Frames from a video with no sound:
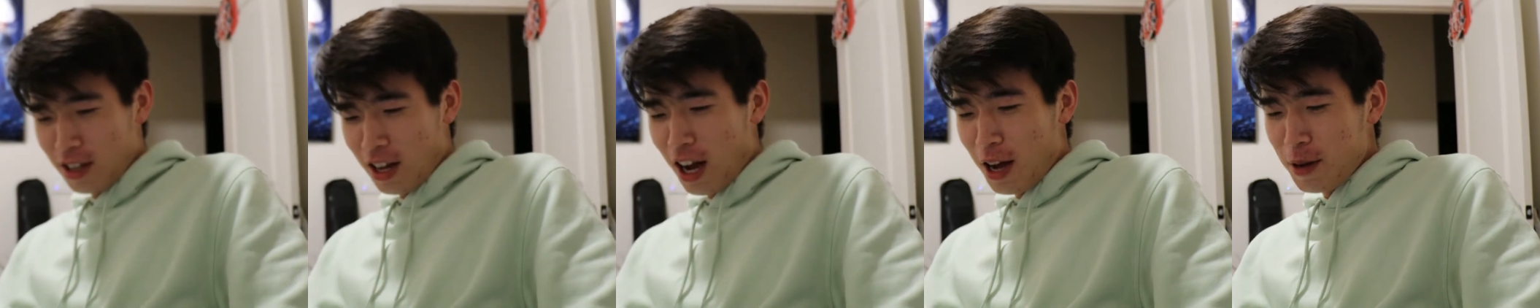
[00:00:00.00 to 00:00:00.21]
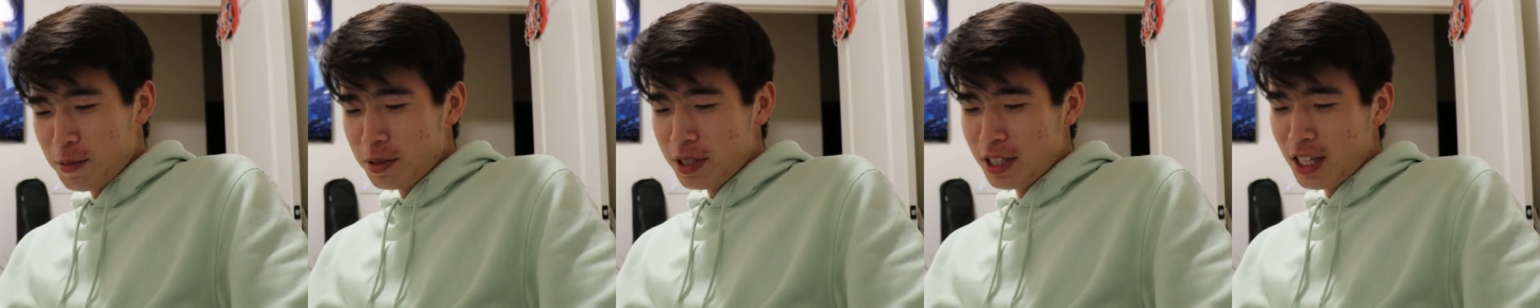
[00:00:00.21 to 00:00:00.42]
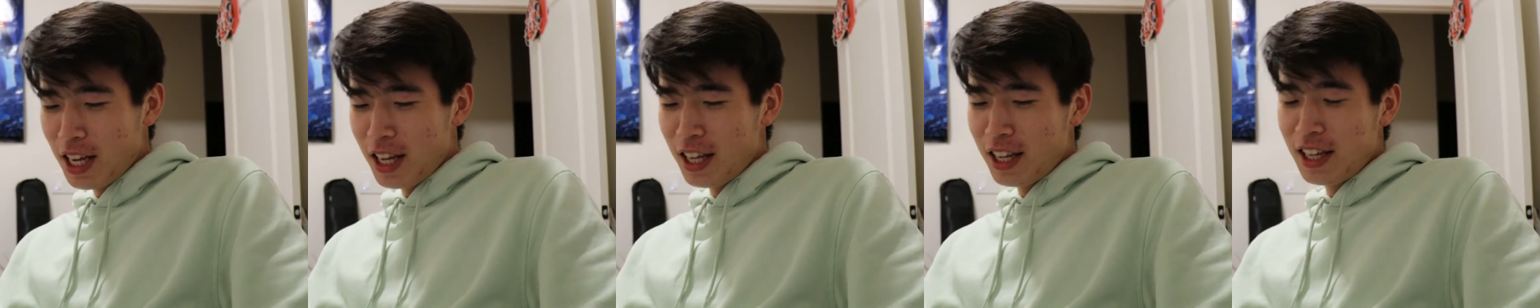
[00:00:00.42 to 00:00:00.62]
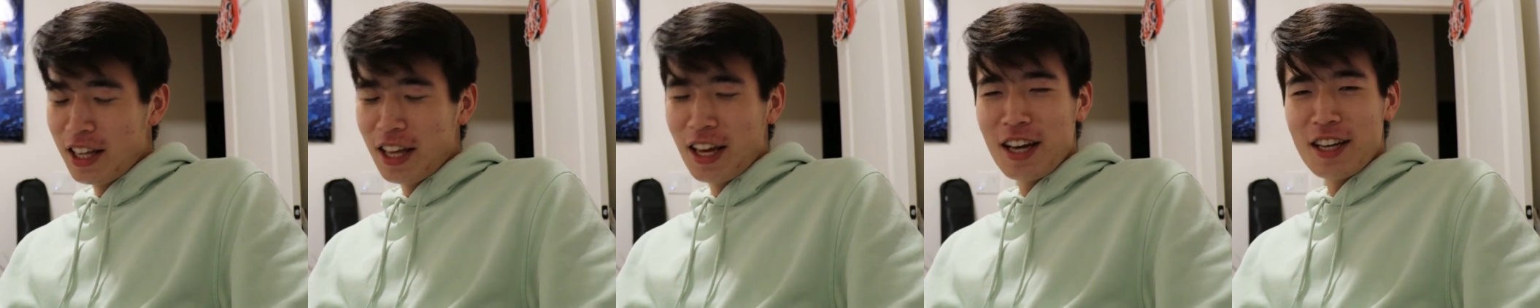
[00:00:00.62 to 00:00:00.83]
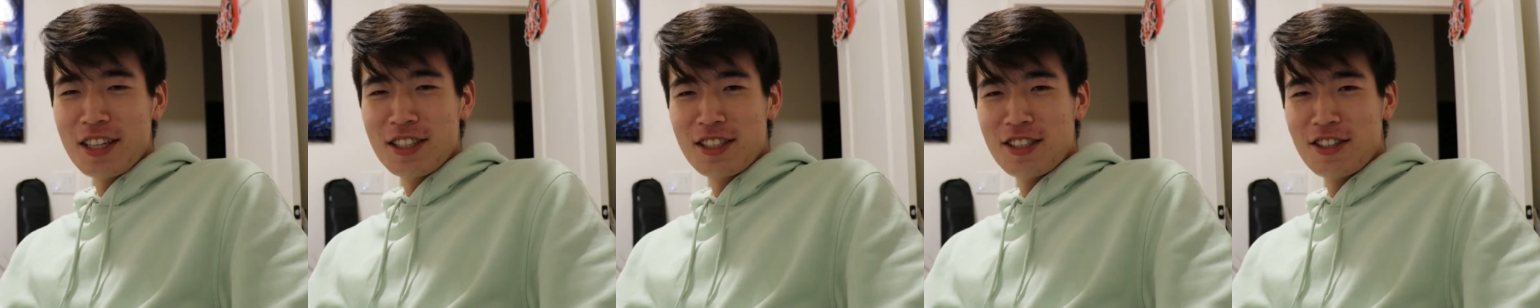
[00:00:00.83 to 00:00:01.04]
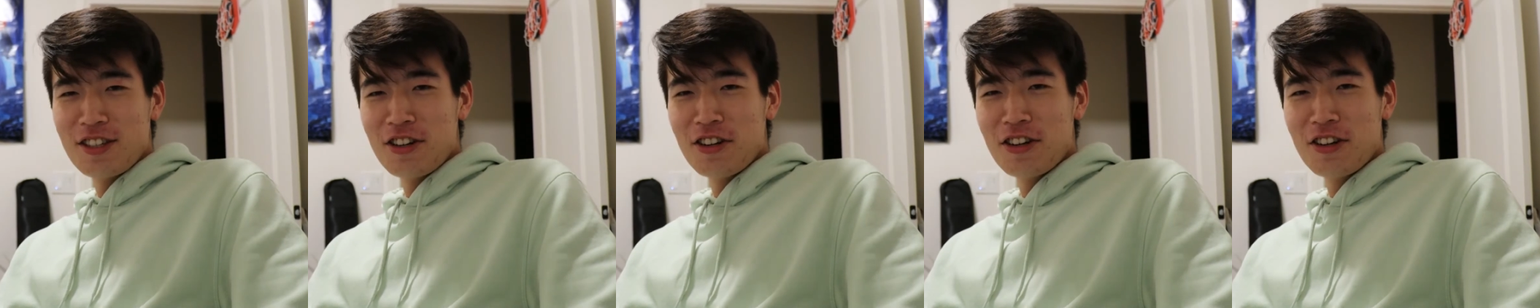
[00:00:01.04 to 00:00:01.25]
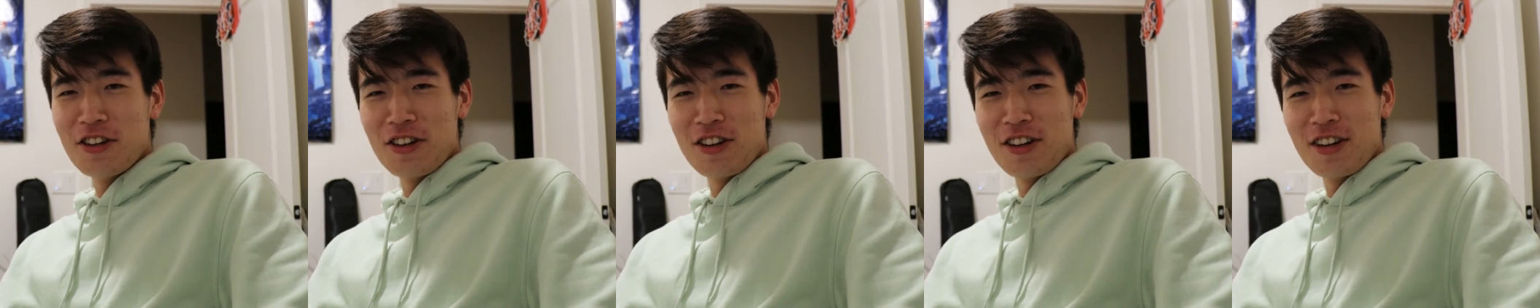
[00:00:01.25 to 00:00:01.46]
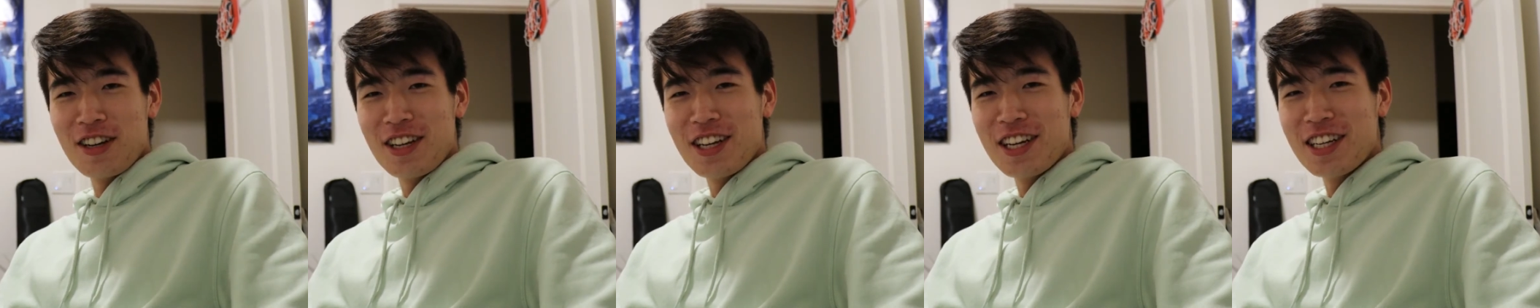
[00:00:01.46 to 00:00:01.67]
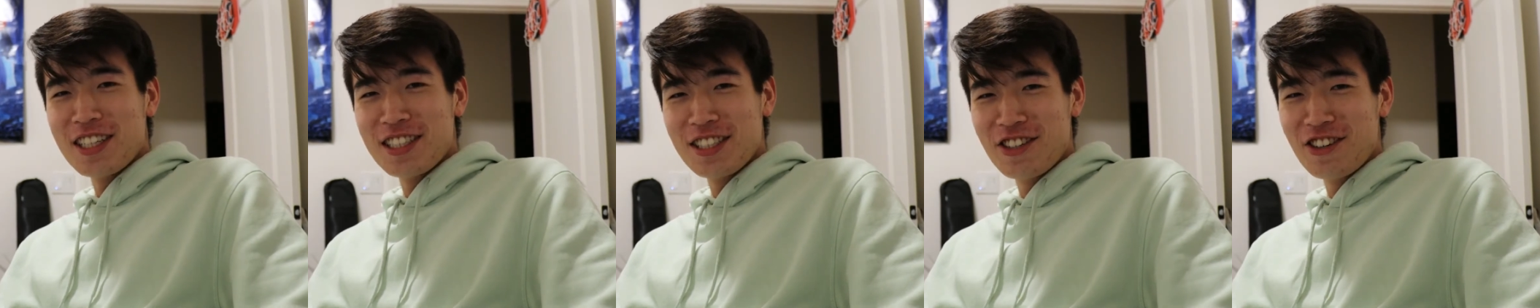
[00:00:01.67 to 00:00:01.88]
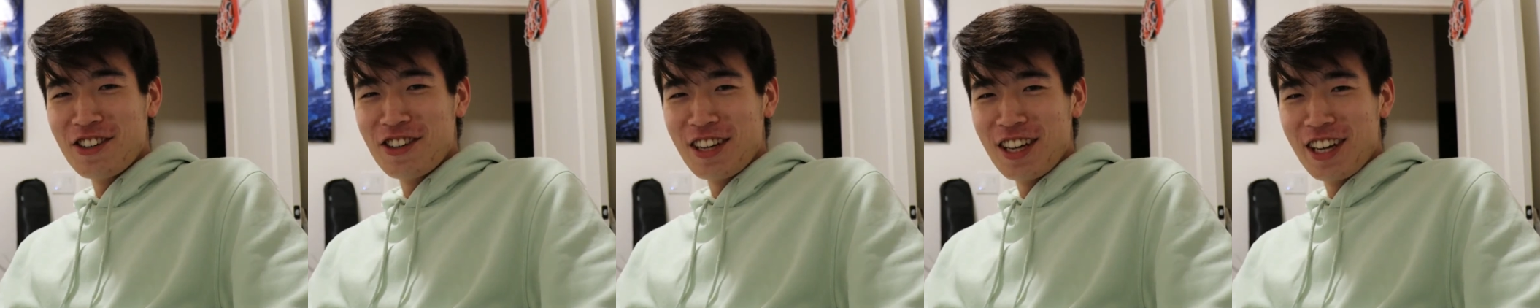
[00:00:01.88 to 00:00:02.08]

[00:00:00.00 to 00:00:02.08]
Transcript: I'm saying yes, sir. Yes, sir.